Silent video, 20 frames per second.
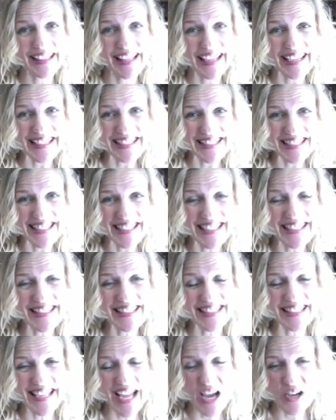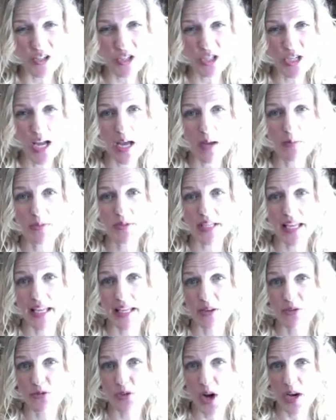like sinks and countertops
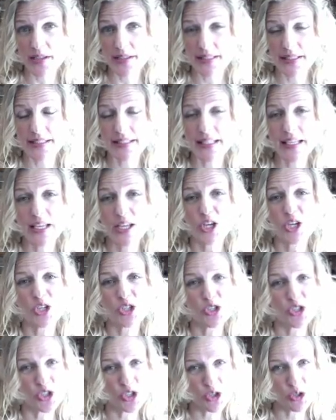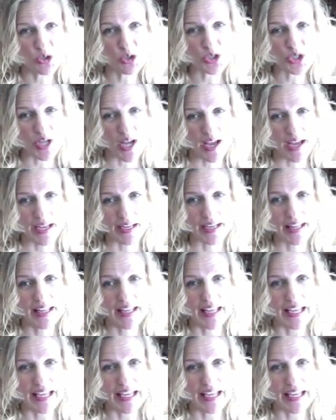and faucets, do shine.